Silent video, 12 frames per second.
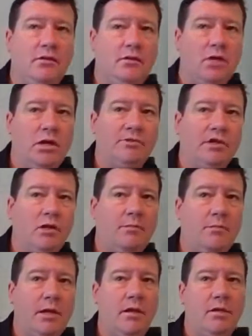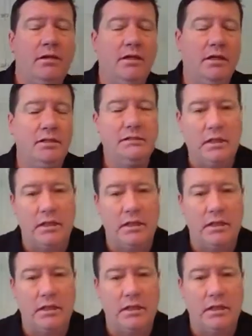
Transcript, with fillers: the one I'm talking about is